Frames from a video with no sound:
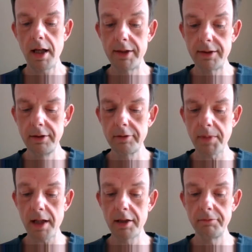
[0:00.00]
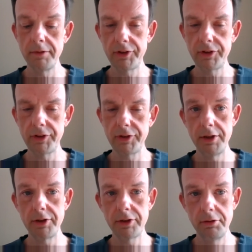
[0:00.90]
is look back at research
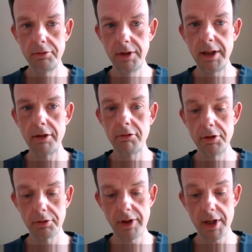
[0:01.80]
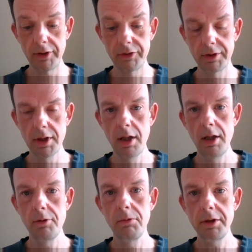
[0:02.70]
into two really crucial things.
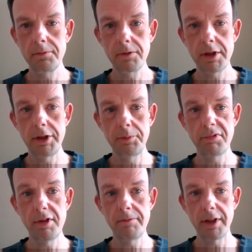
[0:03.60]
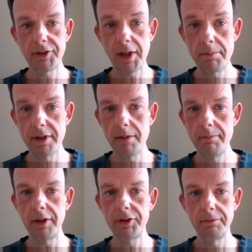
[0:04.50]
One of which is previous
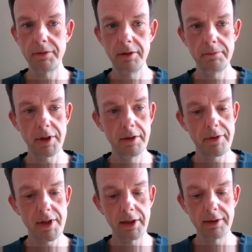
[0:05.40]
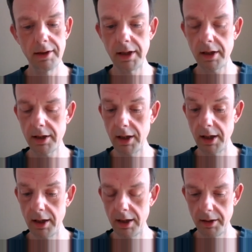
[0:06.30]
epidemics of things like
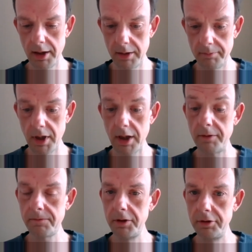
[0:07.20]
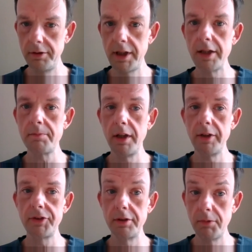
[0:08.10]
flu in other
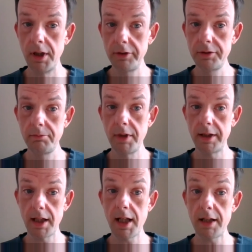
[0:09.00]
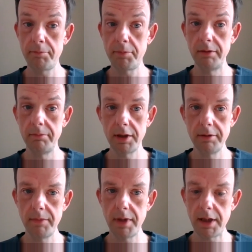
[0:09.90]
parts of the world, where there have been kind
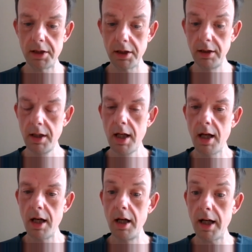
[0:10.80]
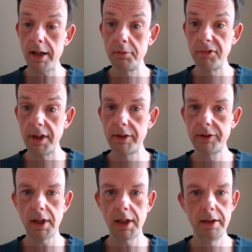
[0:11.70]
of major
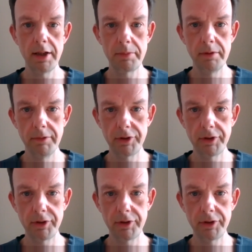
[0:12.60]
outbreaks, and there's been